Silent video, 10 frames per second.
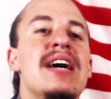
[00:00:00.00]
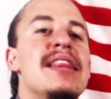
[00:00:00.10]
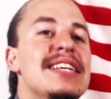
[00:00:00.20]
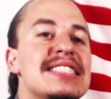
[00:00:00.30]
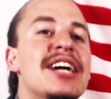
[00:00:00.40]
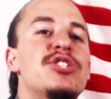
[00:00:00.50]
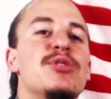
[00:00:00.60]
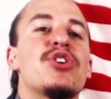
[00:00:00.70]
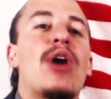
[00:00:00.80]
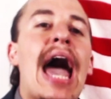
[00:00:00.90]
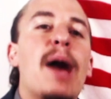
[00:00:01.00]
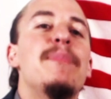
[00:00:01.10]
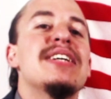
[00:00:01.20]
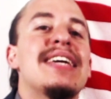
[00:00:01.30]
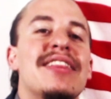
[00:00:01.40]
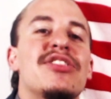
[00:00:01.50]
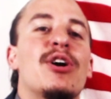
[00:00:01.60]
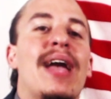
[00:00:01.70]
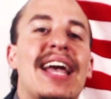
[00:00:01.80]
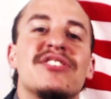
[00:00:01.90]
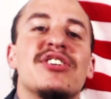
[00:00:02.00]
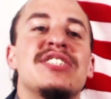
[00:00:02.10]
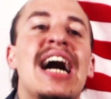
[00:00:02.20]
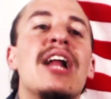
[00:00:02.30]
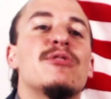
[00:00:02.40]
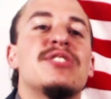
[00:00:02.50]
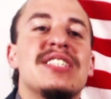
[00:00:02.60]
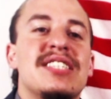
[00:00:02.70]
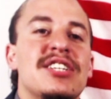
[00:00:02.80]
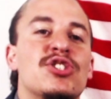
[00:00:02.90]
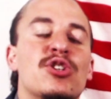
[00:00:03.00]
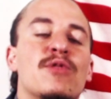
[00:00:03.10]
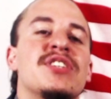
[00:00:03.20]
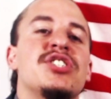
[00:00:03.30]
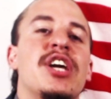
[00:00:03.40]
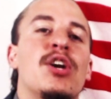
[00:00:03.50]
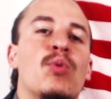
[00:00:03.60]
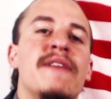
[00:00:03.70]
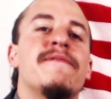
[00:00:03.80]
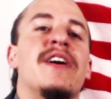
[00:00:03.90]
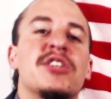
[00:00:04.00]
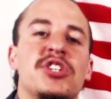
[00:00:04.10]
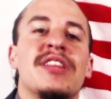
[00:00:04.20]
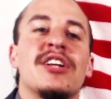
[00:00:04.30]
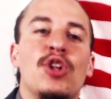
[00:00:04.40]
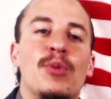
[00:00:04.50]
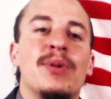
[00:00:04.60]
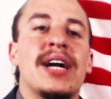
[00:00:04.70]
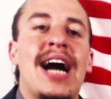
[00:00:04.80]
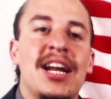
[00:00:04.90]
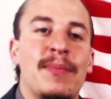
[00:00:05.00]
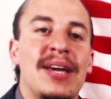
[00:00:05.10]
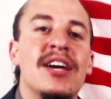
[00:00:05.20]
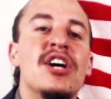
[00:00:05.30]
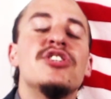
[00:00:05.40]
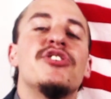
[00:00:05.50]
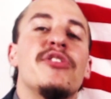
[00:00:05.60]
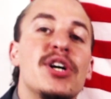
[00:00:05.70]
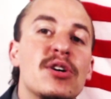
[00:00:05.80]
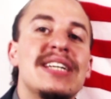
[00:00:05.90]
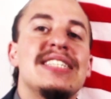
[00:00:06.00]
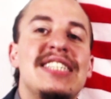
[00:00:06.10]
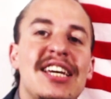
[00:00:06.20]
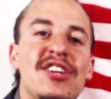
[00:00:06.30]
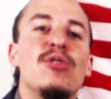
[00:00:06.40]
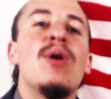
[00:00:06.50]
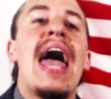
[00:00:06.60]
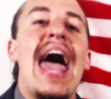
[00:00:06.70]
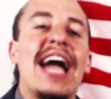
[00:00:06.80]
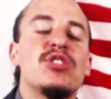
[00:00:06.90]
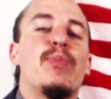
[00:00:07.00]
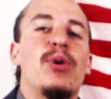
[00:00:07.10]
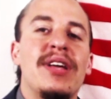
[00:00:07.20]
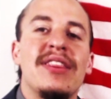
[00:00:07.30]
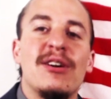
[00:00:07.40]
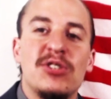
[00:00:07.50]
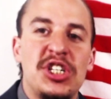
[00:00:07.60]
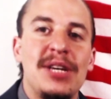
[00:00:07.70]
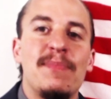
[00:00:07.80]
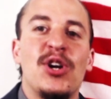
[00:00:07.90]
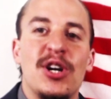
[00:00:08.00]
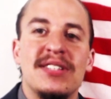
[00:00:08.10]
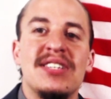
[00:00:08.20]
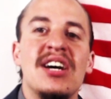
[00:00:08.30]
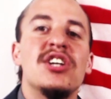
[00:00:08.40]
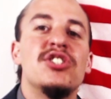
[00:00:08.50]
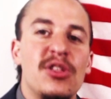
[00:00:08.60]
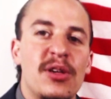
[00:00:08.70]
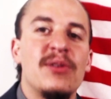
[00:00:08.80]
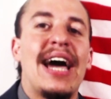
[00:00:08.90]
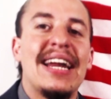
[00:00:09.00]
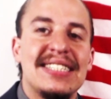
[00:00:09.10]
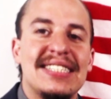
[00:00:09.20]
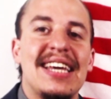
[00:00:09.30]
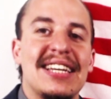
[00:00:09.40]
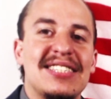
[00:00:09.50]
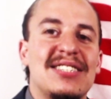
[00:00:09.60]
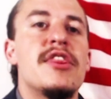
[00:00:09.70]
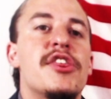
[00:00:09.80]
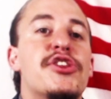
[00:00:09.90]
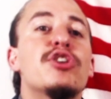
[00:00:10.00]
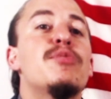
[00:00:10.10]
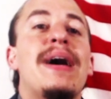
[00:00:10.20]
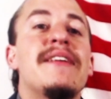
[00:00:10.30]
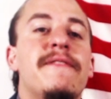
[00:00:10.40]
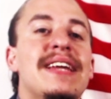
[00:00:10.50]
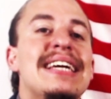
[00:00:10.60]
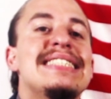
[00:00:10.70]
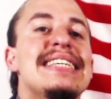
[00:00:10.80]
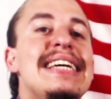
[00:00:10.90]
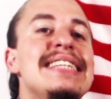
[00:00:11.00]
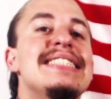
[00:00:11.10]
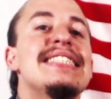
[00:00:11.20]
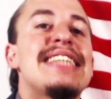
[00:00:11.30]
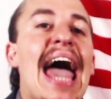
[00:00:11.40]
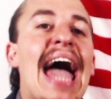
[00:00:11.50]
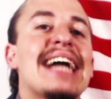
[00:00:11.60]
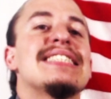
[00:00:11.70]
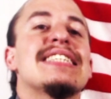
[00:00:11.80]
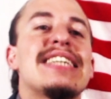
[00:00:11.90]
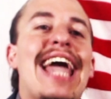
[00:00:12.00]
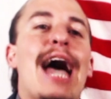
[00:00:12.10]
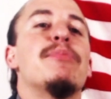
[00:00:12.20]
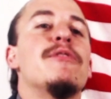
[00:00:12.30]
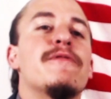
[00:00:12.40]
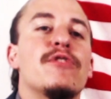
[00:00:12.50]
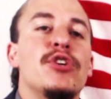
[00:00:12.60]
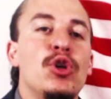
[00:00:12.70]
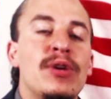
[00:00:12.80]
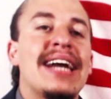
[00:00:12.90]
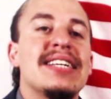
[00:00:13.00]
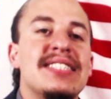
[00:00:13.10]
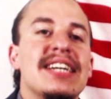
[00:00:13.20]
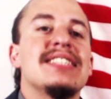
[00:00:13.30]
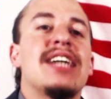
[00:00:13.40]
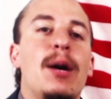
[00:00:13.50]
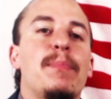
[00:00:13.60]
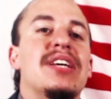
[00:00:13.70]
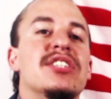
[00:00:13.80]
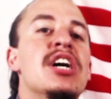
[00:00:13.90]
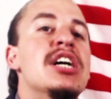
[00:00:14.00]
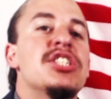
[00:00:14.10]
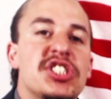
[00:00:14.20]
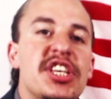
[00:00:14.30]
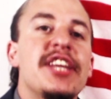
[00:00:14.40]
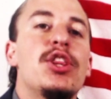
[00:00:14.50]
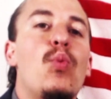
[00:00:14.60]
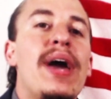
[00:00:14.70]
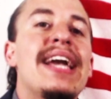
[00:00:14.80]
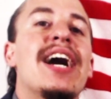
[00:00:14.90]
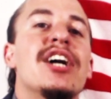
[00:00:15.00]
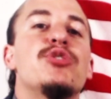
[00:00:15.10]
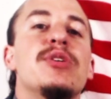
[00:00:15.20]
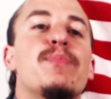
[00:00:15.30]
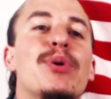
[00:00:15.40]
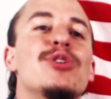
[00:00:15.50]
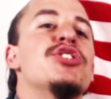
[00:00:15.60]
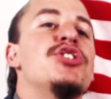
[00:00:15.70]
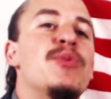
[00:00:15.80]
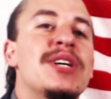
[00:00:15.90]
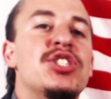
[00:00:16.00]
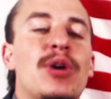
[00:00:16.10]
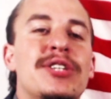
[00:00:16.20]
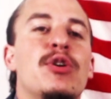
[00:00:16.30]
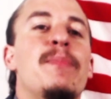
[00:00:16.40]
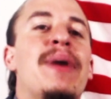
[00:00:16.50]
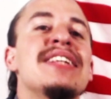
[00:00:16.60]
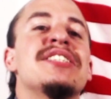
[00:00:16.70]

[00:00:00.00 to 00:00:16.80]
These countries are happy to get their hands on dollars since they serve such a great function in the global economy, so they'll continue exporting their cheap goods to the United States. The third benefit is easy to access capital for United States companies. Just like the way countries purchase US Treasury bonds and